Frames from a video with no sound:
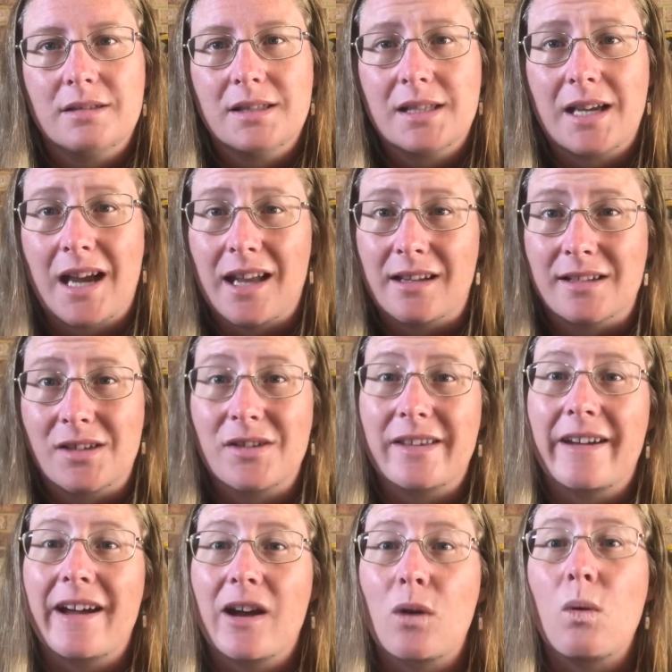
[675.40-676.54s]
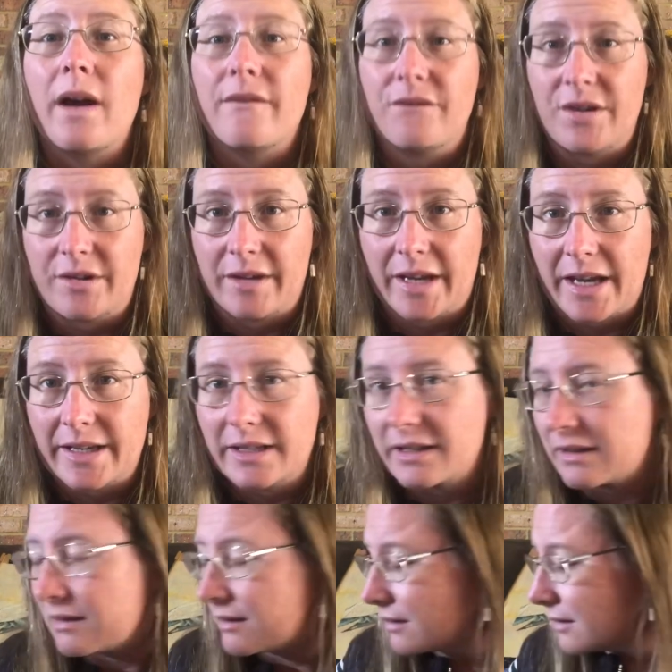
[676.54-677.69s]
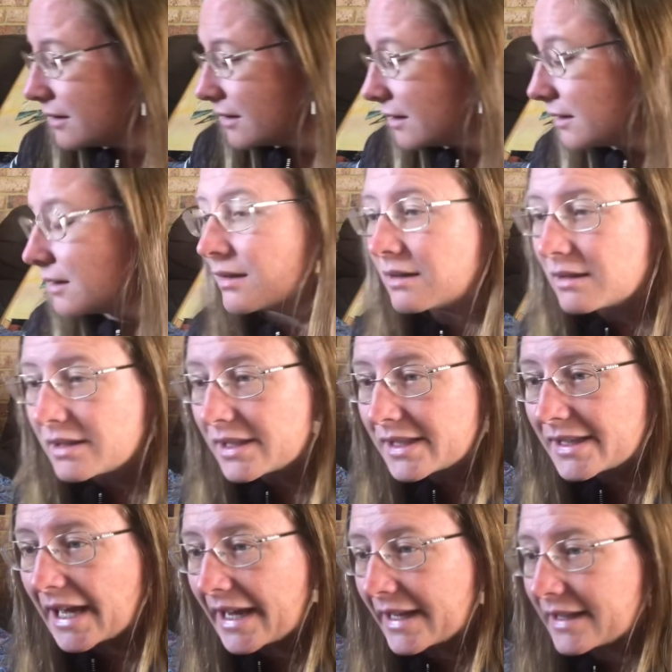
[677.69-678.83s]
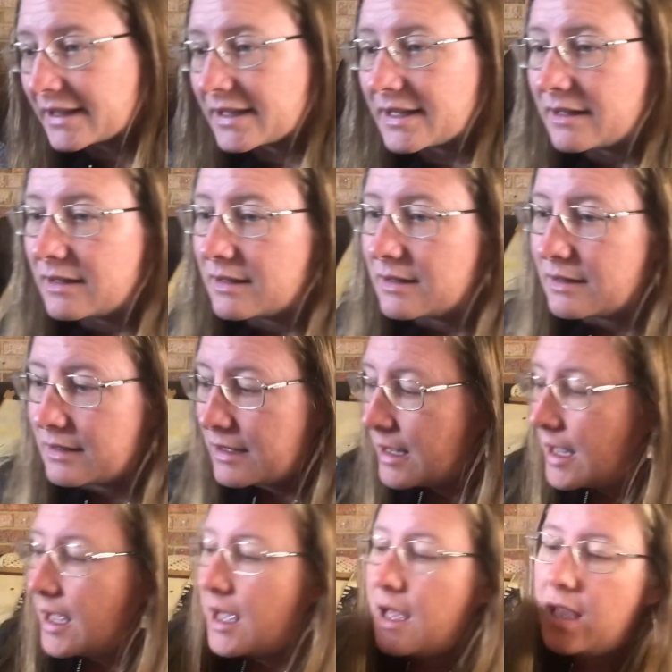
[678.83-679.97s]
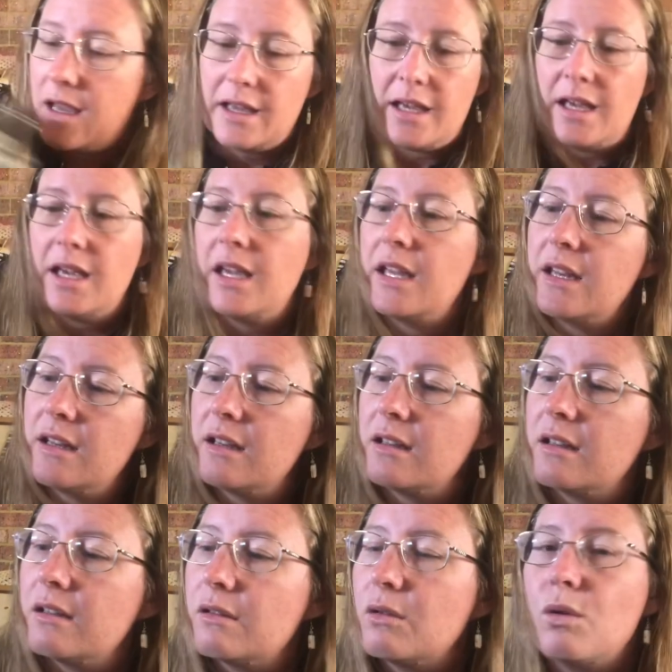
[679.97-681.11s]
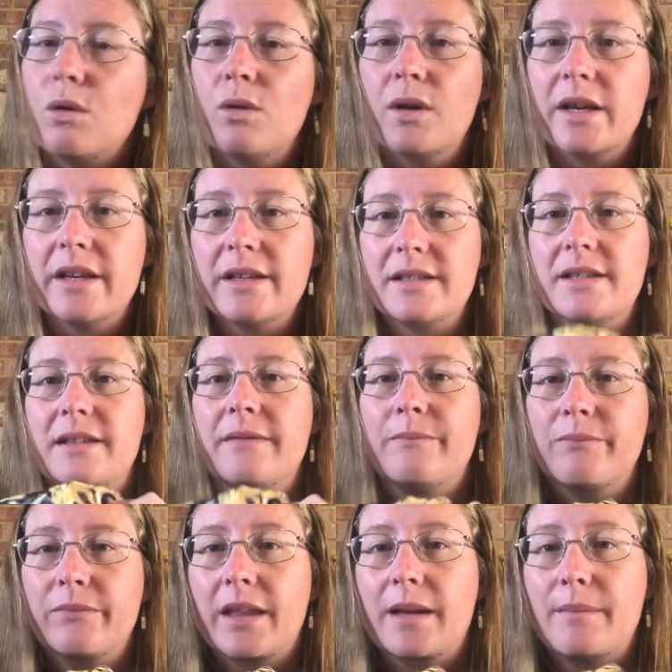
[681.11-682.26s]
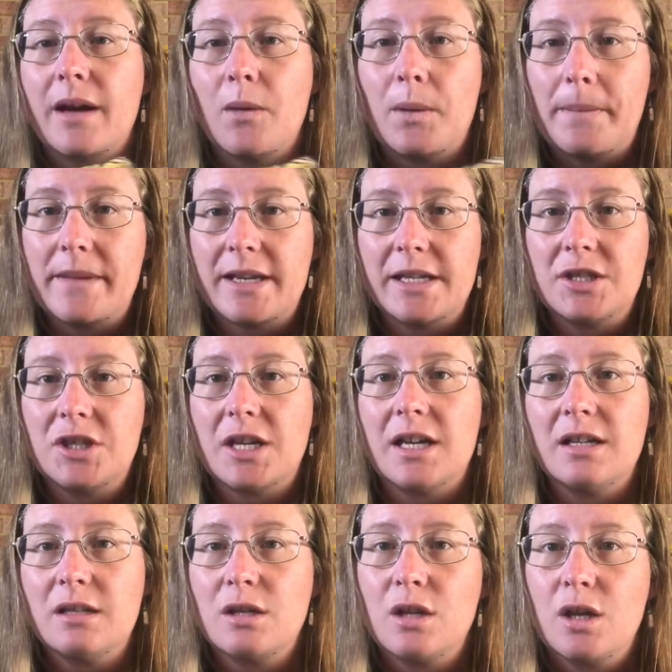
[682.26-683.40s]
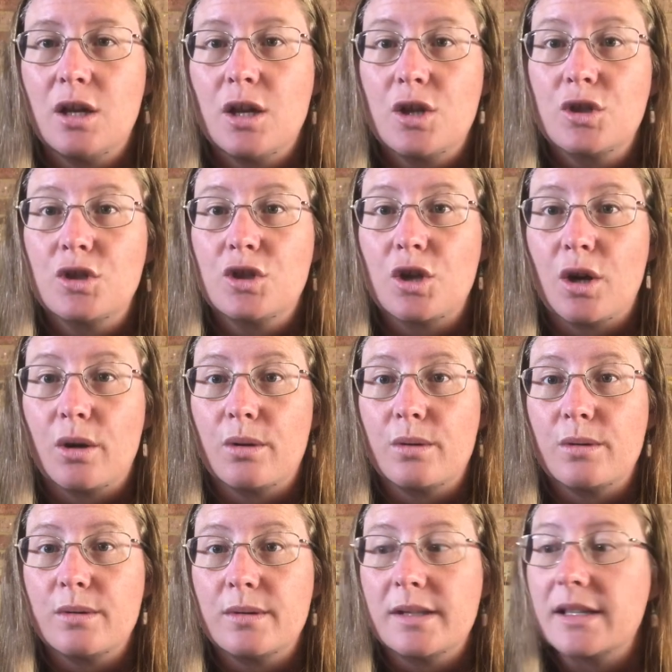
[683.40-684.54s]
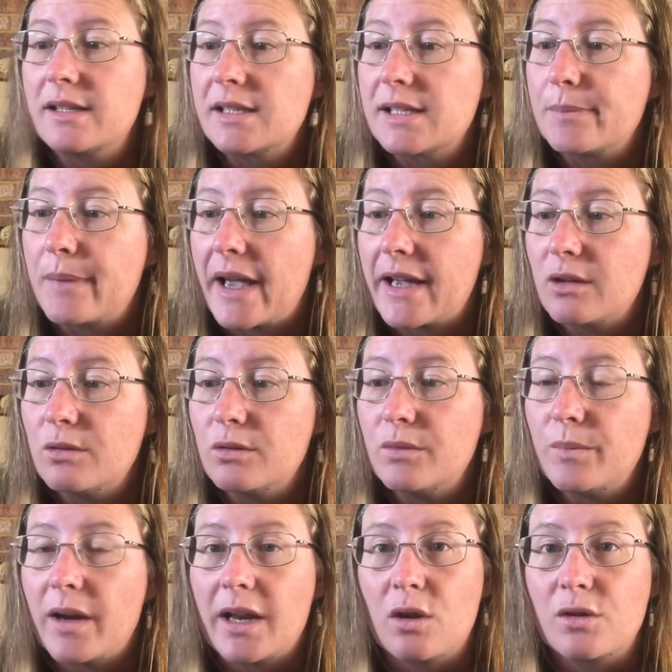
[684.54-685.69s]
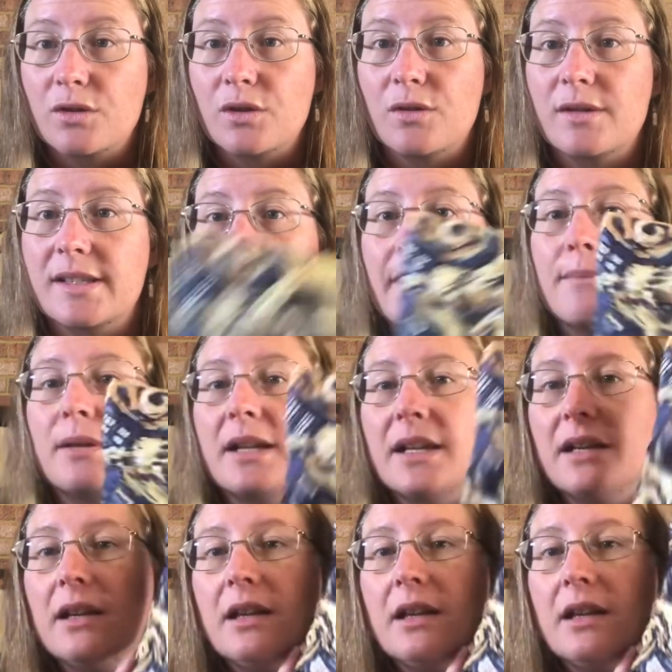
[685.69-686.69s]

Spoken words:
colours, because they are quite variegated skeins. In August, my whip manager chose Spangled by Long Dog Sampler.